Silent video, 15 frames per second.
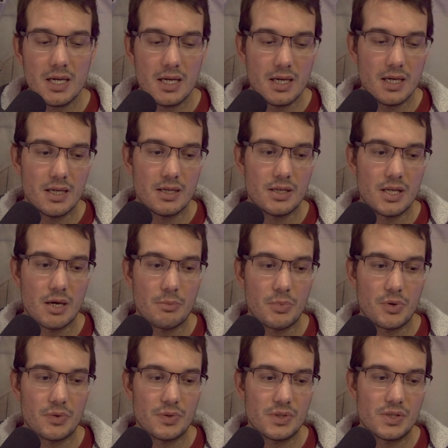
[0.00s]

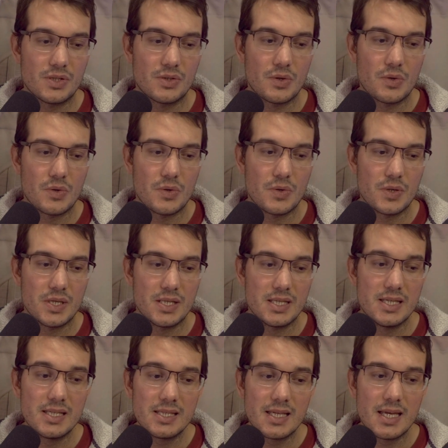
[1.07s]
number. So in
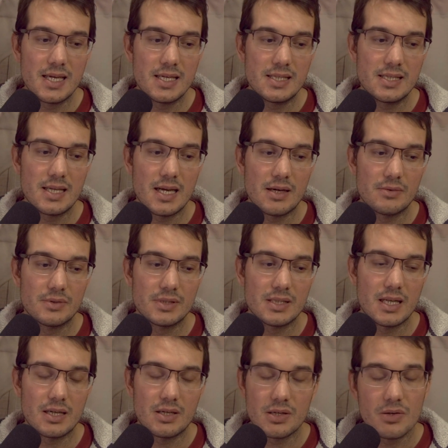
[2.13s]
this case I was
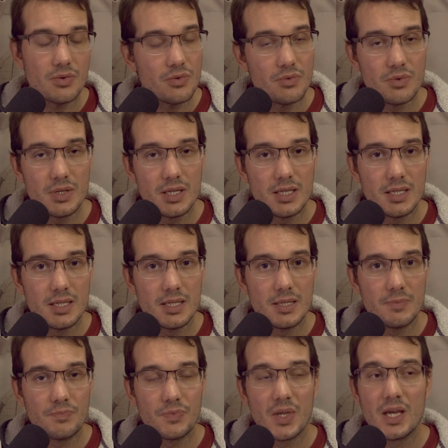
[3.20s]
like
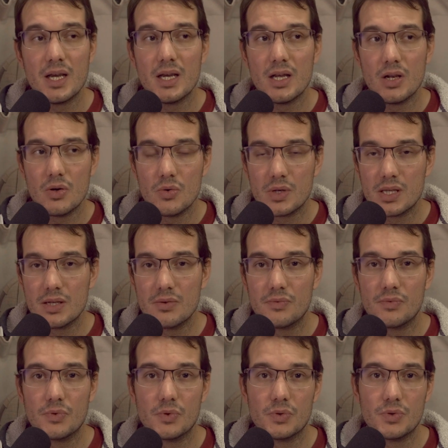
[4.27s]
really looking
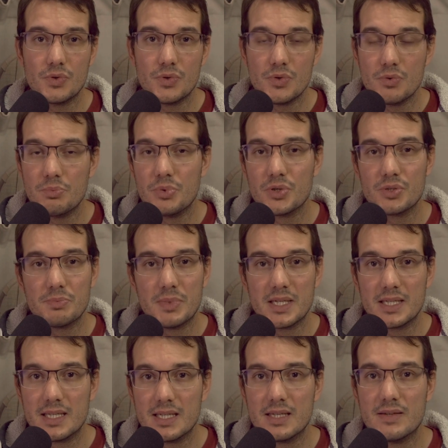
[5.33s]
for new
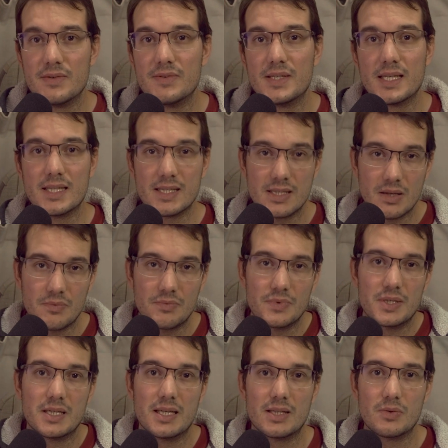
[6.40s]
perspectives and
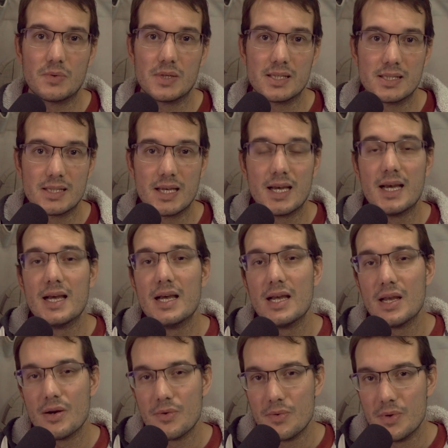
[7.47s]
something that was
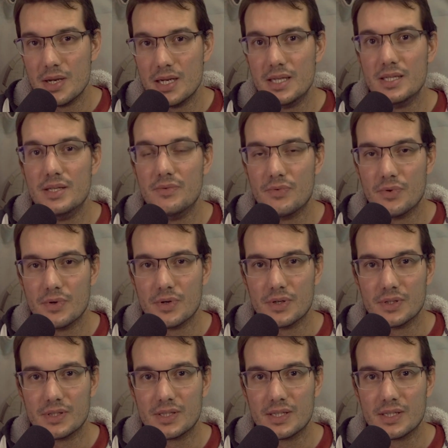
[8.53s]
really different,